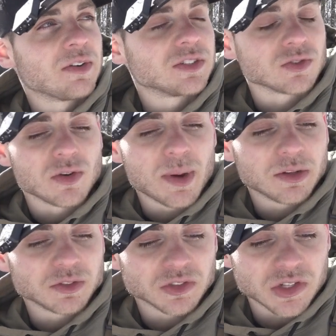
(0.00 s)
it's all about
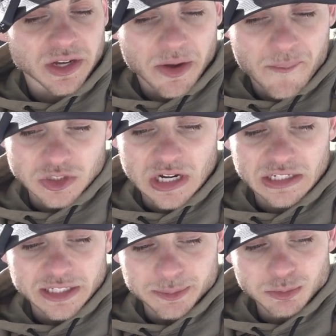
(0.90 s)
just like kind of
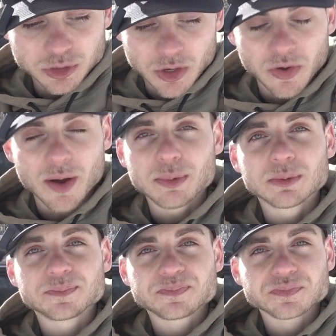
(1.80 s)
keep showing up,
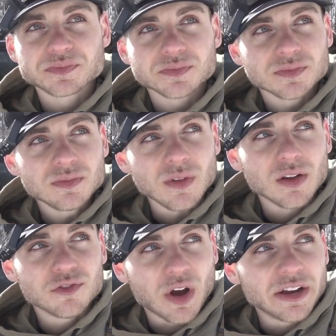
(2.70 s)

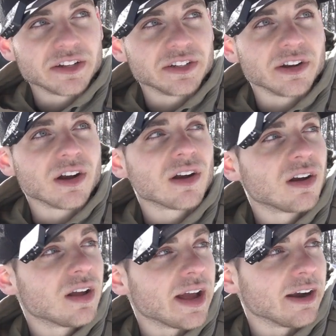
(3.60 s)
finding deer
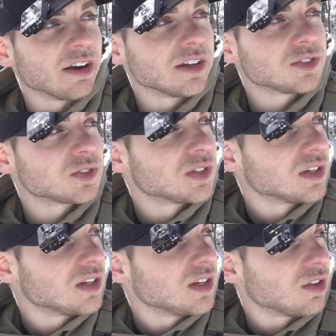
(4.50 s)
areas.
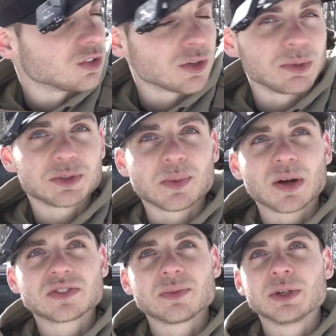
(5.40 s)
There's so many
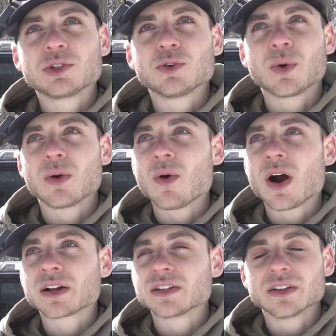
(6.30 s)
spots I've been to where I
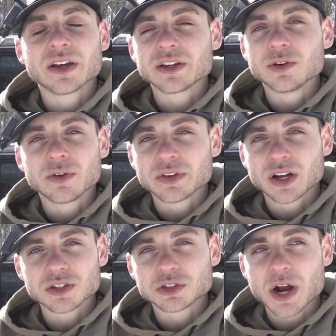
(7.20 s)
walked and like you don't even
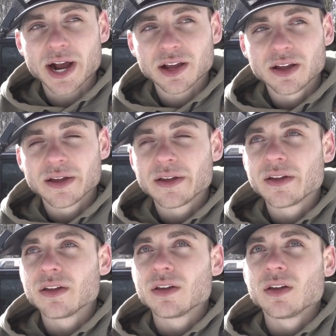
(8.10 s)
cut a track.
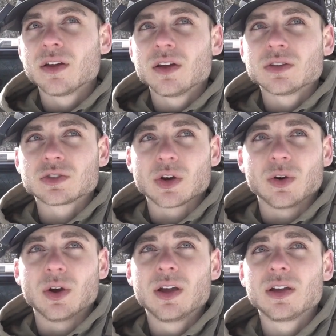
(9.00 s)

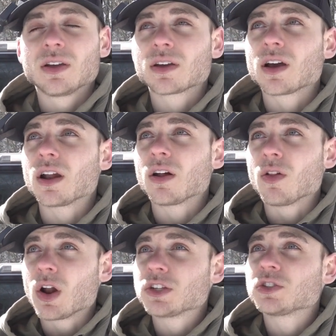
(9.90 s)
So cut a
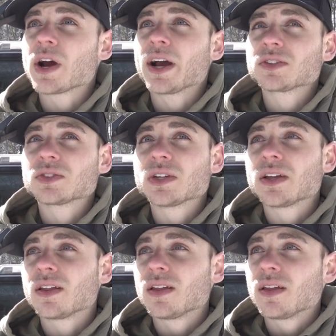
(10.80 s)
lot of tracks.
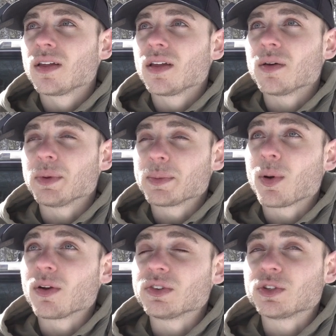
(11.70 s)
A big
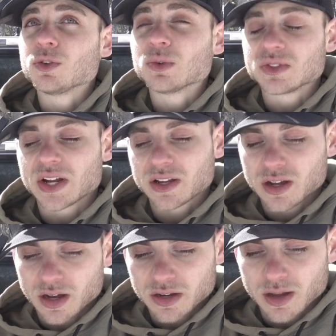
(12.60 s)
part of it too was that
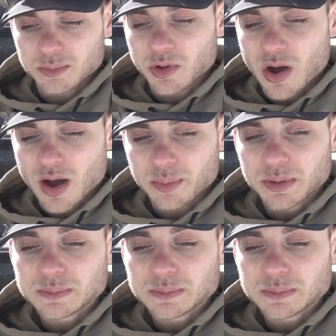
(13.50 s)
cut up top,